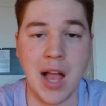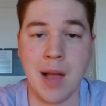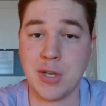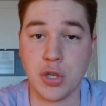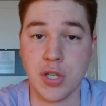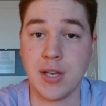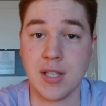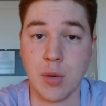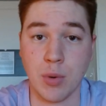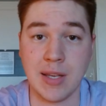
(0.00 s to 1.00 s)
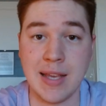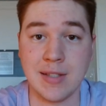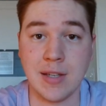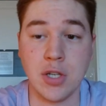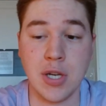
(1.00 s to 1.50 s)
I'm interested to see where the
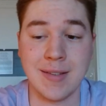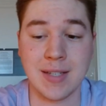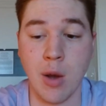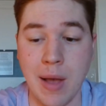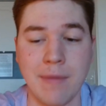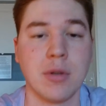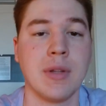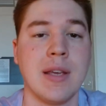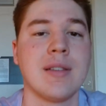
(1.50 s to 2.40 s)
Kansas City Chiefs go after